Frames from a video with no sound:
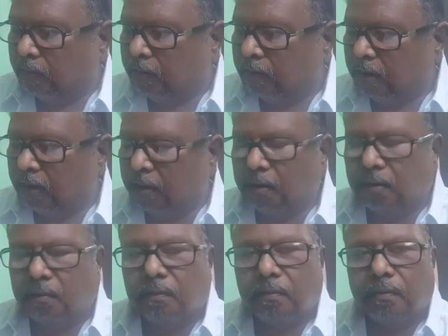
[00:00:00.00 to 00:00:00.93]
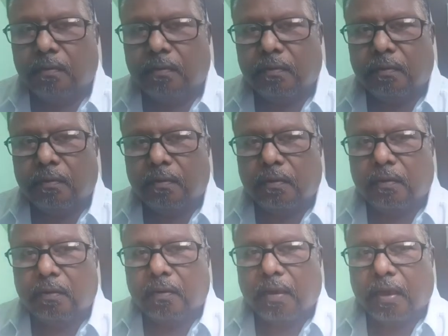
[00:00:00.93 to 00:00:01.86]
10
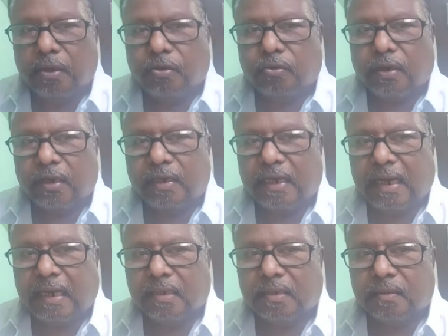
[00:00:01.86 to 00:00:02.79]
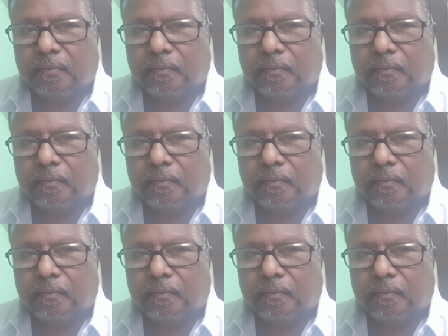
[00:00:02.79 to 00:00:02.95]
endocrine glands.